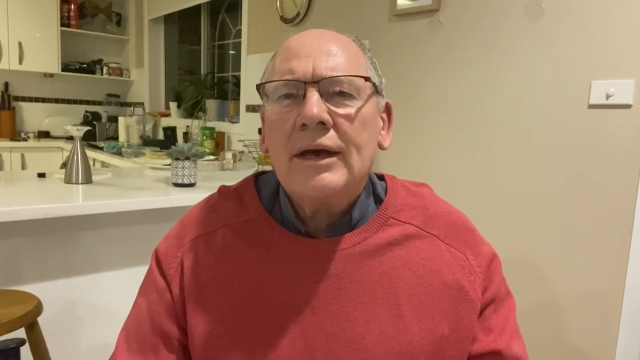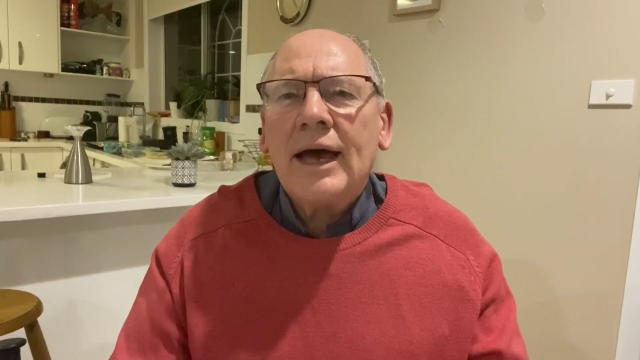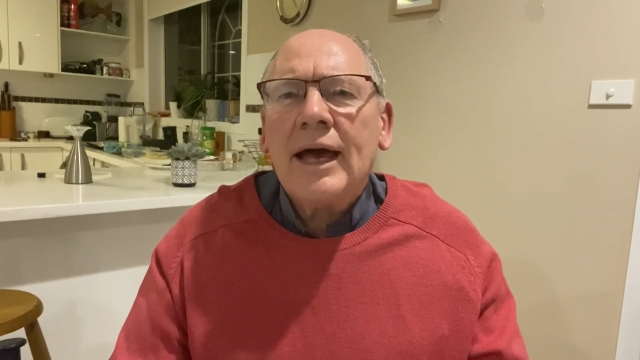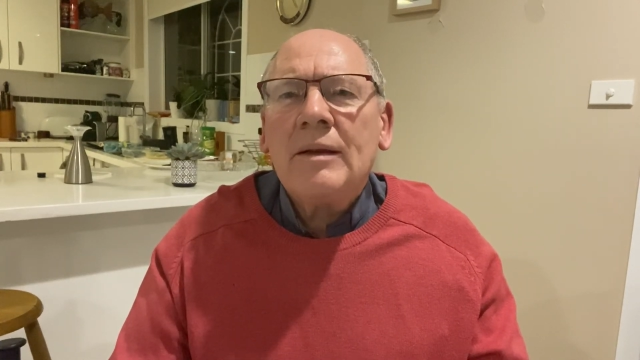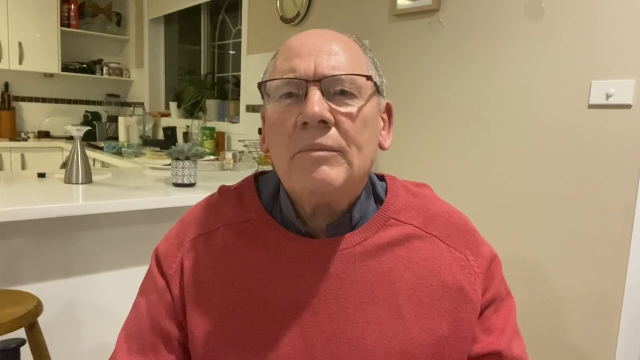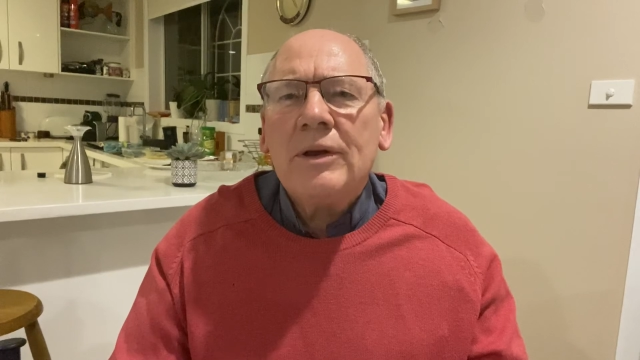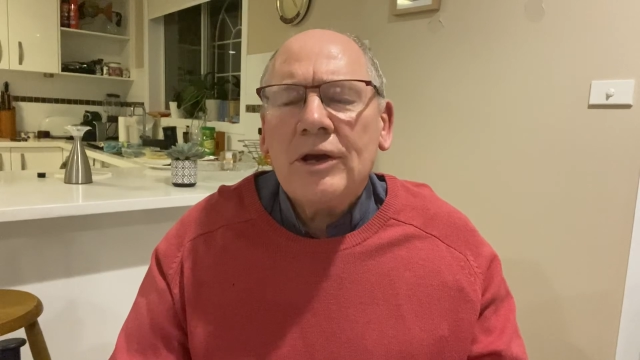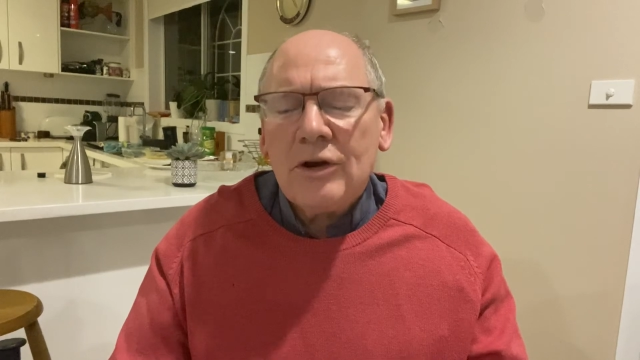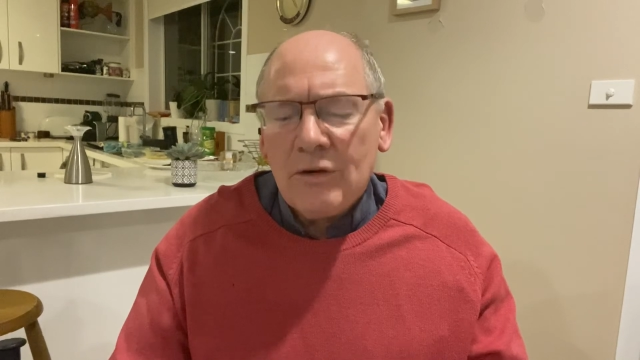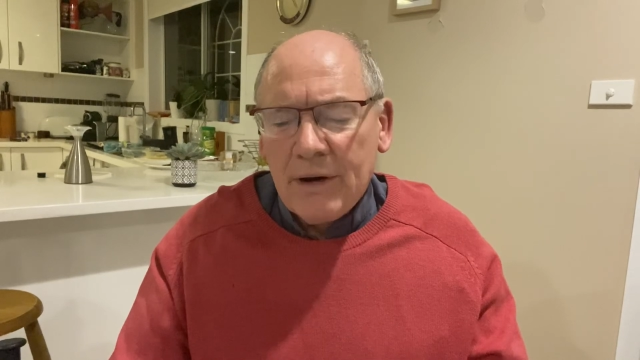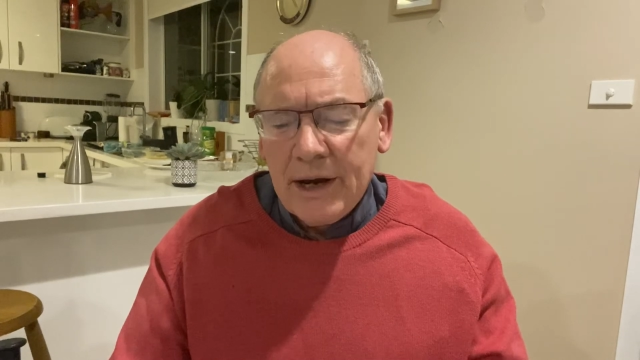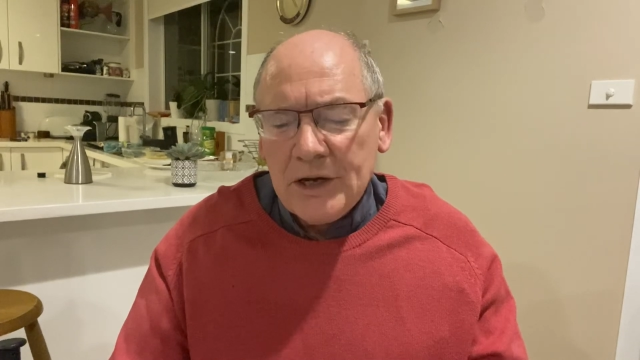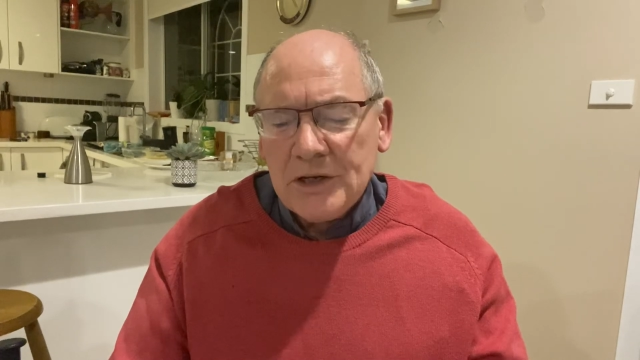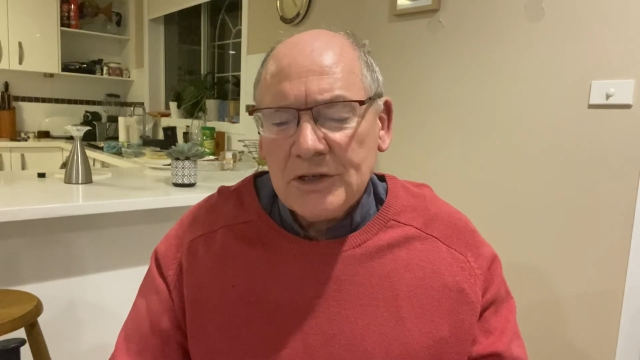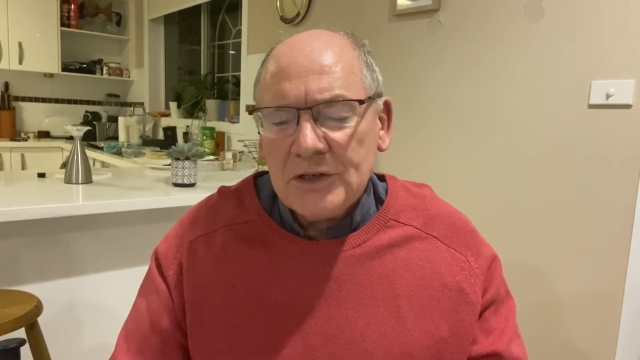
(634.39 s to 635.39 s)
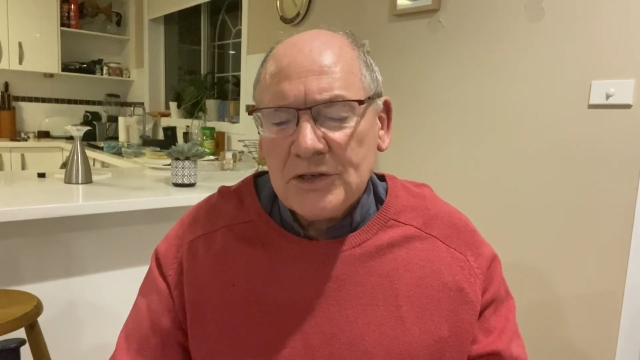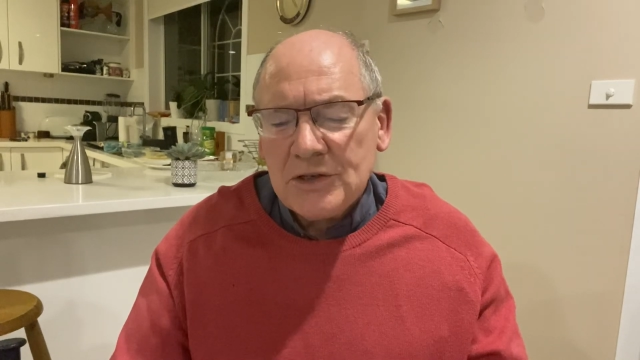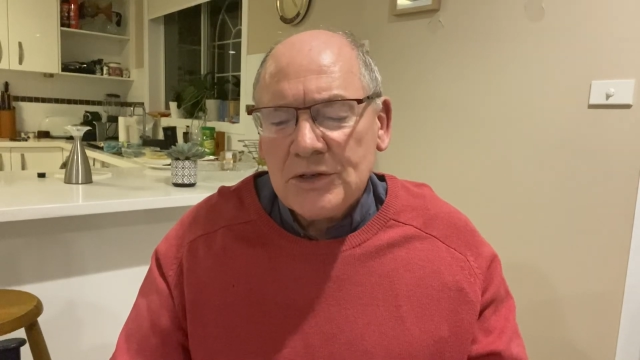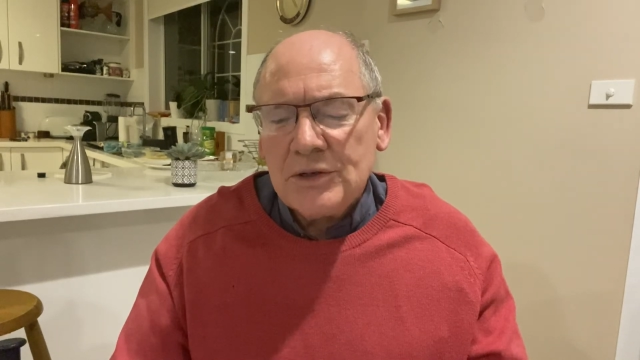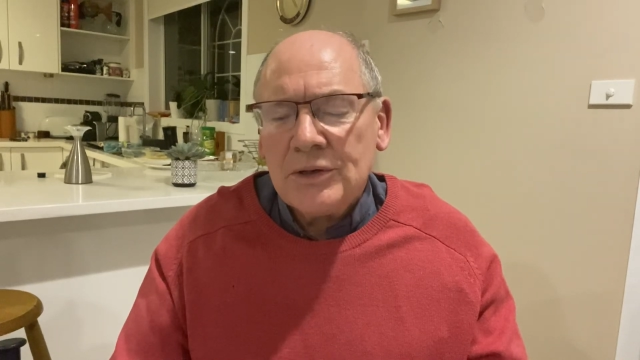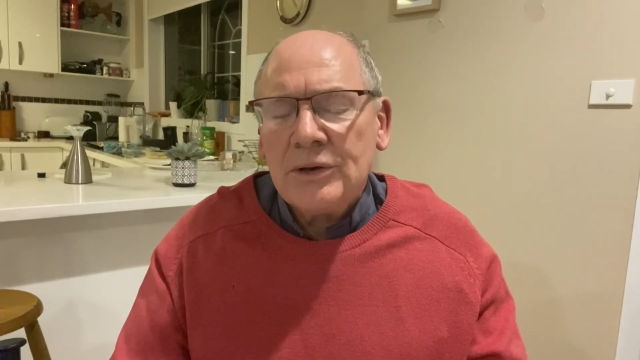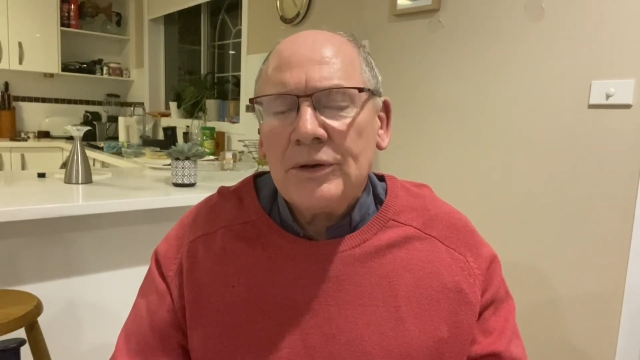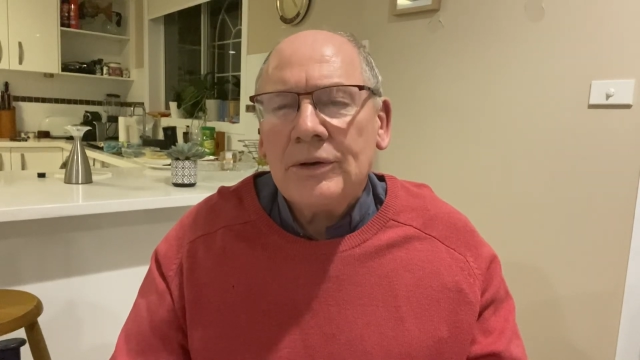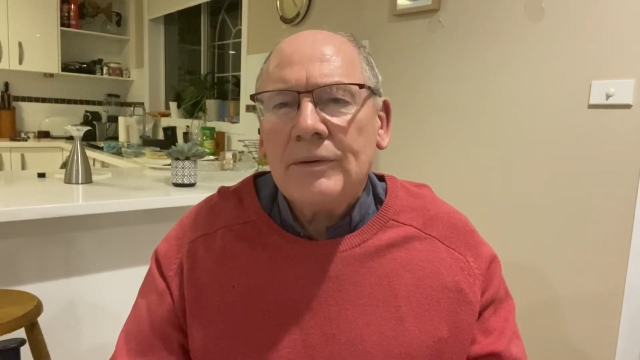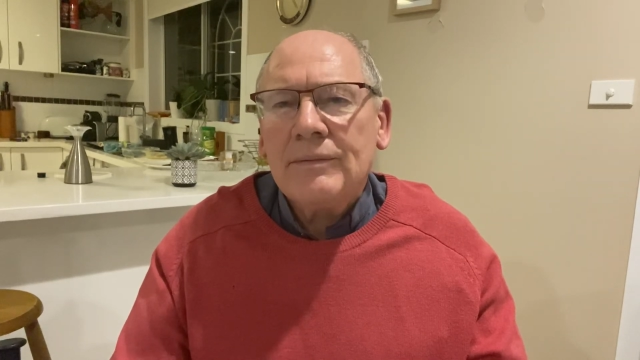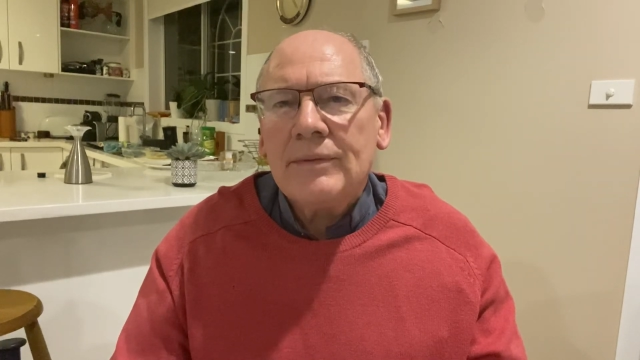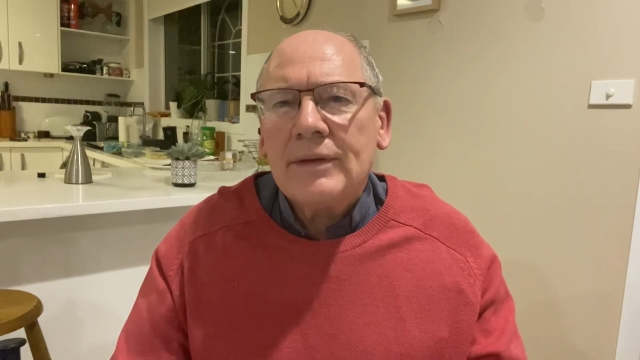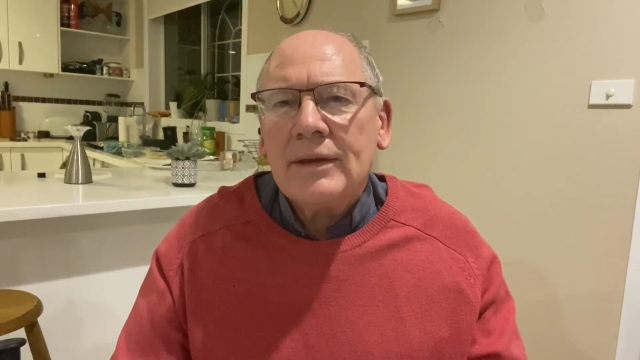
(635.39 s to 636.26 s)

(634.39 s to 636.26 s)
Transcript: and be gracious to you.